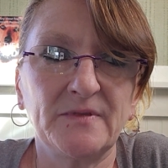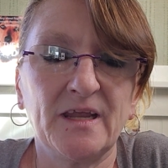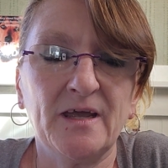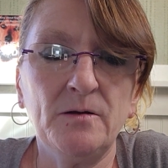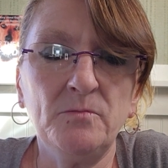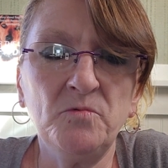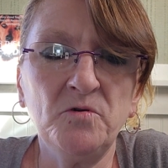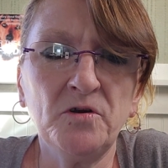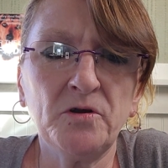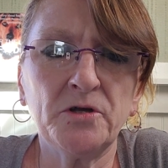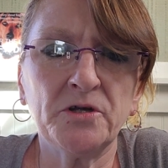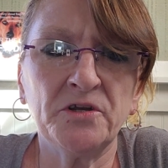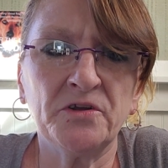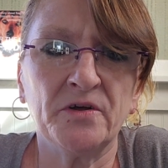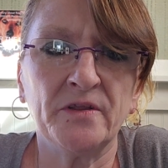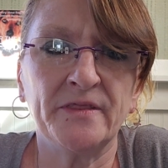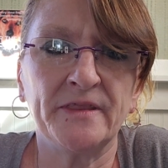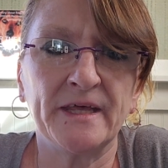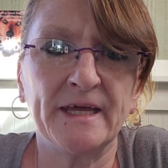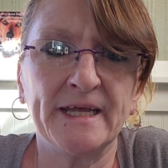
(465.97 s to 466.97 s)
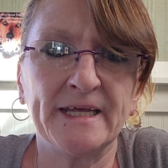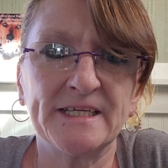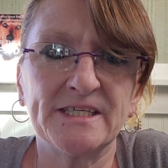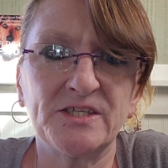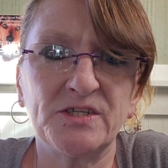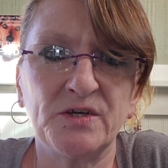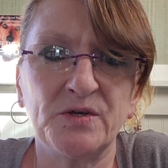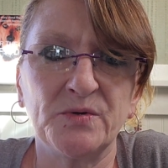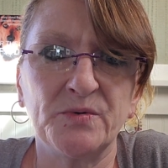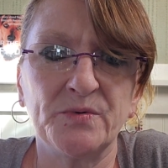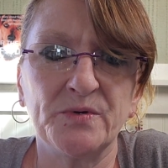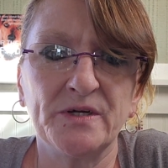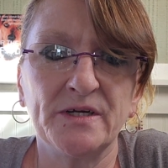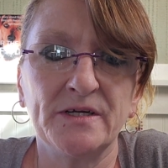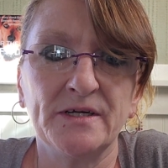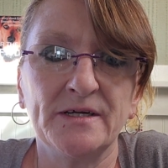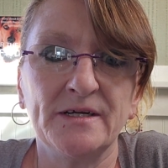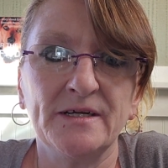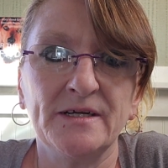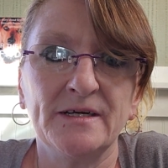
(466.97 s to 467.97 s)
I'm working on things too,
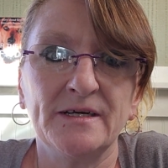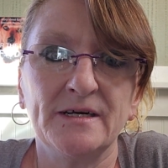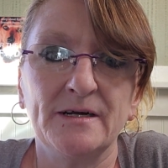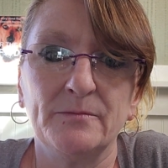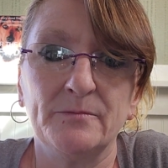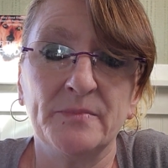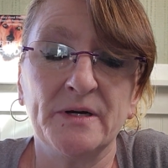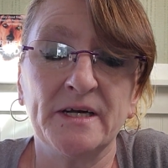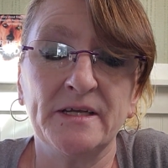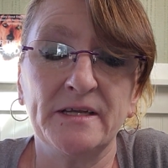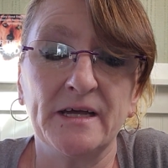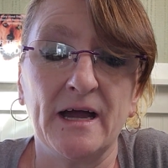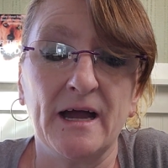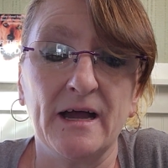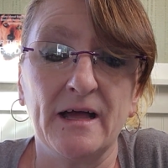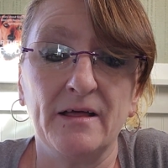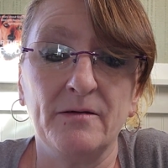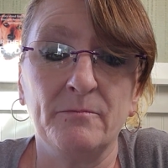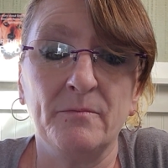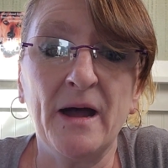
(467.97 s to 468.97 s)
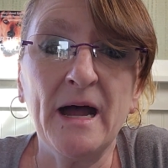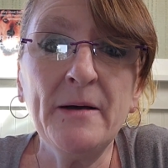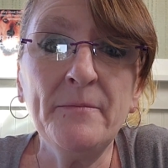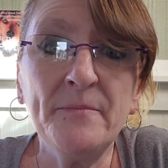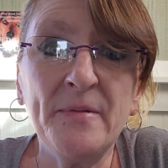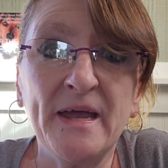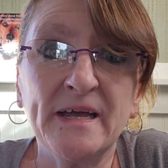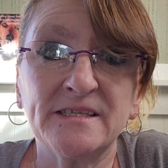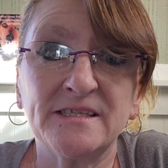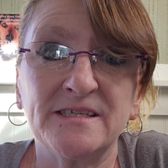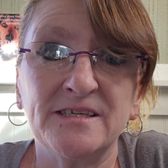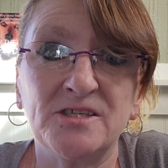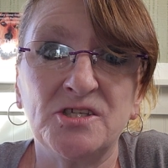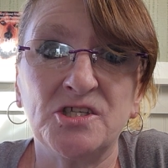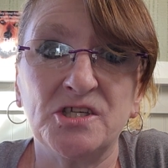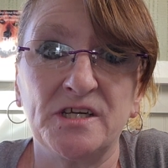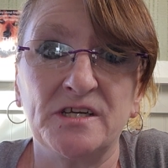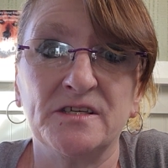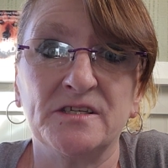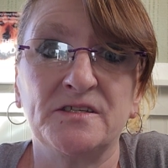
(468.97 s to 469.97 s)
but my
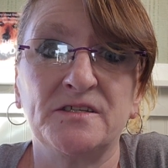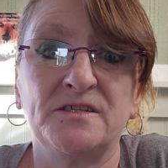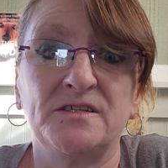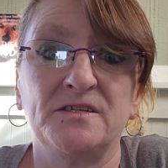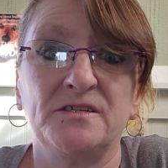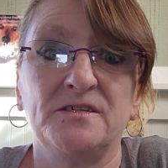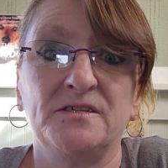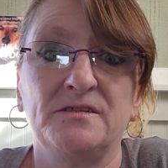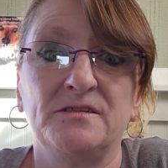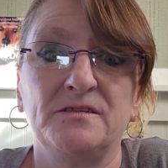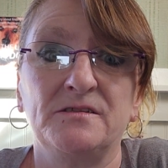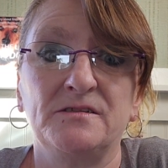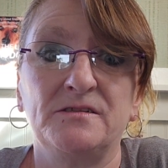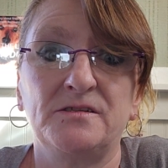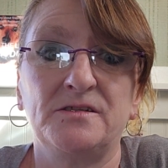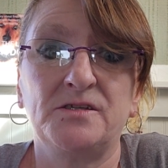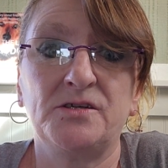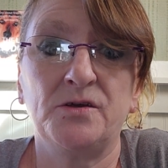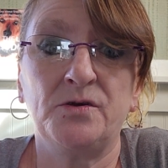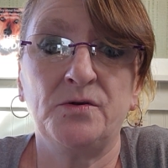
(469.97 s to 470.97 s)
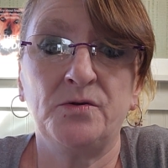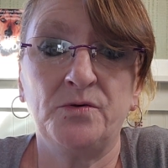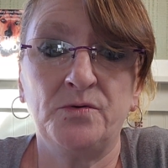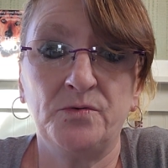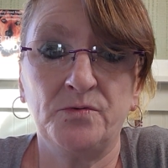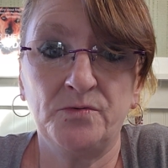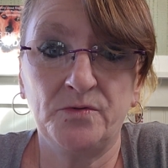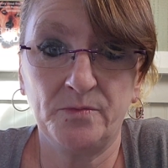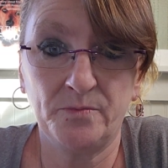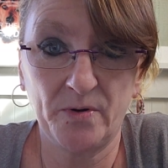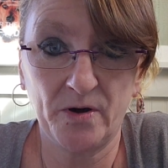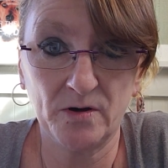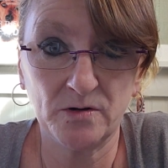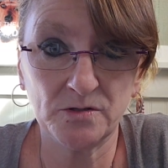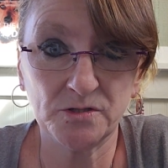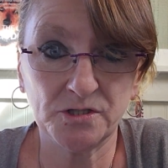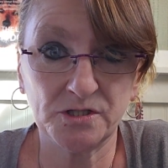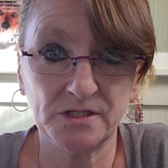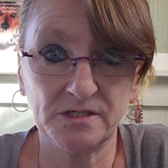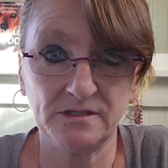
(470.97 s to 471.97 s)
message is to the
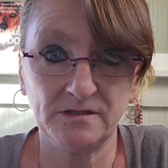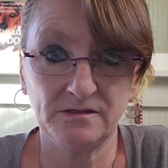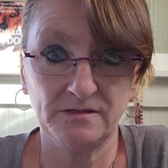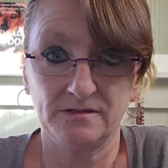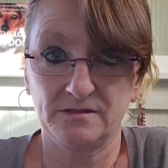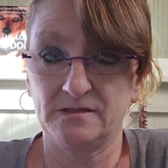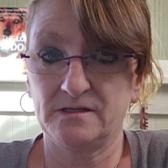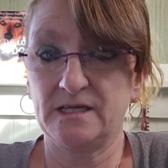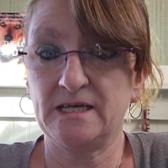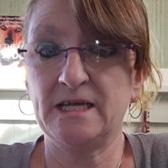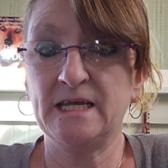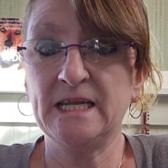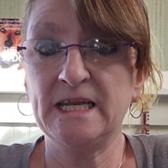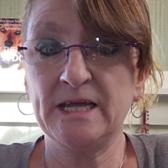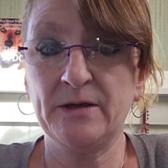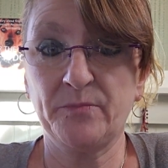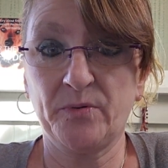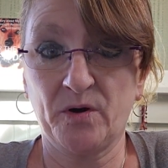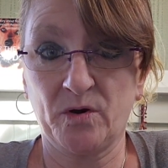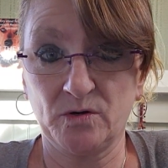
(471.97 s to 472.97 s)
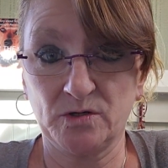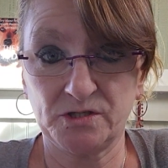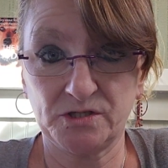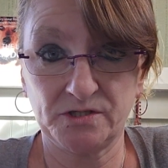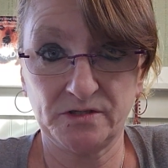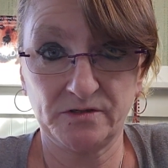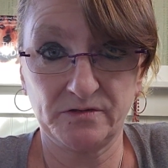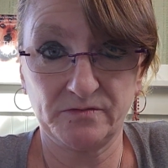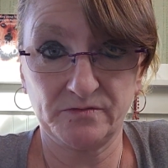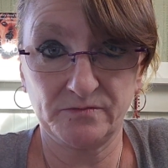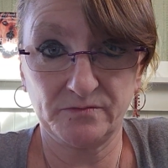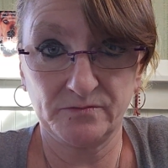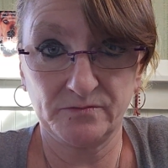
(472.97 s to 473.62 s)
person, any person